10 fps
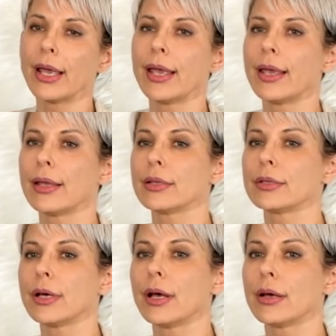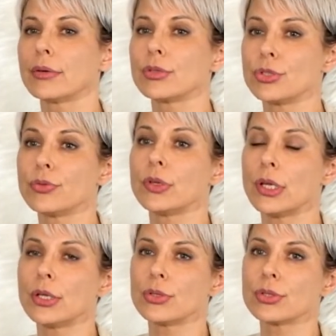and
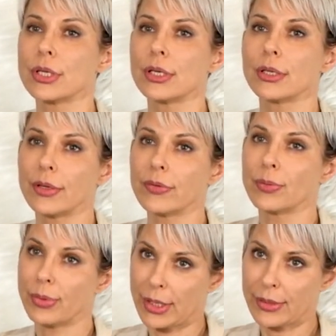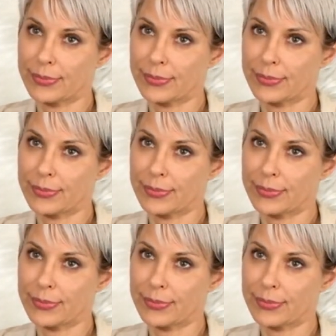rejuvenate your skin even better.